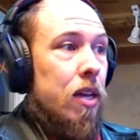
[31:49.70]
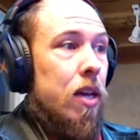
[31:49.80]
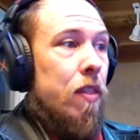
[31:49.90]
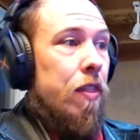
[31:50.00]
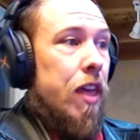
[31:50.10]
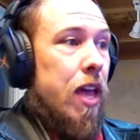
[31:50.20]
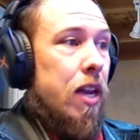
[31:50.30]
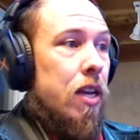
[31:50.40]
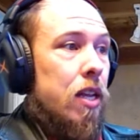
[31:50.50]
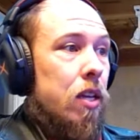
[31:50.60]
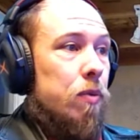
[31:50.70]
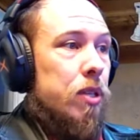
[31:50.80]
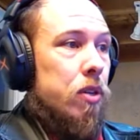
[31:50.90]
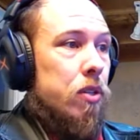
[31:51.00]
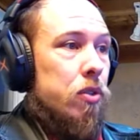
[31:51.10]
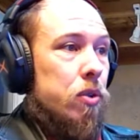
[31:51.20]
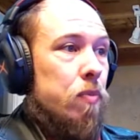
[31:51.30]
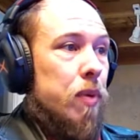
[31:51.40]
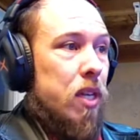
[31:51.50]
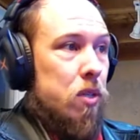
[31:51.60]
then you return true
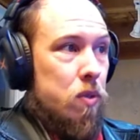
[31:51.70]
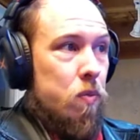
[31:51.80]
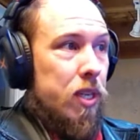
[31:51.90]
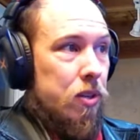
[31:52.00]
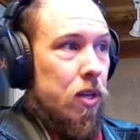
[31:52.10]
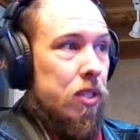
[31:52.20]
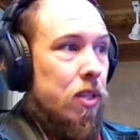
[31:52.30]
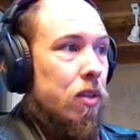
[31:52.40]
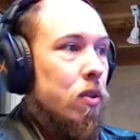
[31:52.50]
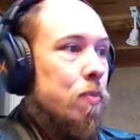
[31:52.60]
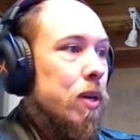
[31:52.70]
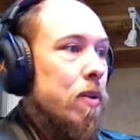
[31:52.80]
because we exhausted the loop.